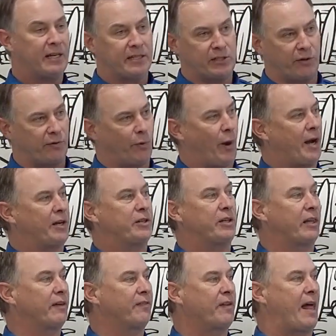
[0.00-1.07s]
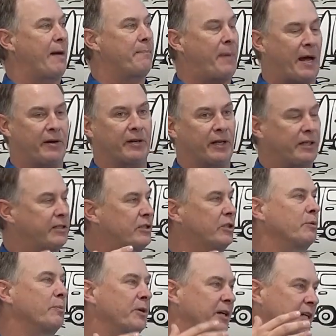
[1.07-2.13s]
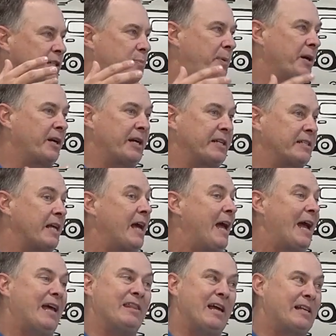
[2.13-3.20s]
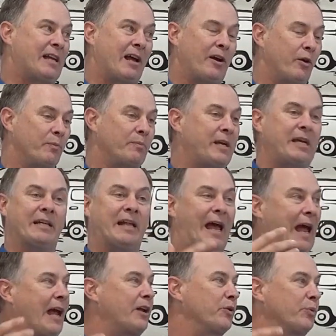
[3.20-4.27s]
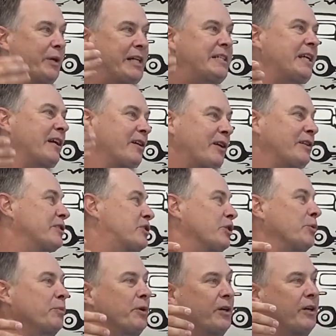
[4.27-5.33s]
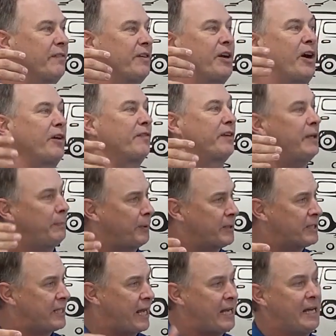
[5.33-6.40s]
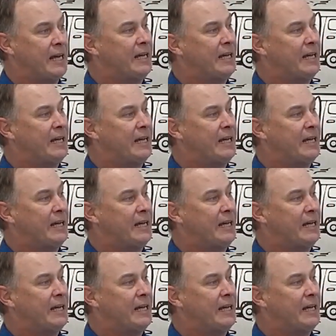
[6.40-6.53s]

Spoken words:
So we want to deliver that better consumer experience. And that, I don't mean the end retail consumer of an RV per se.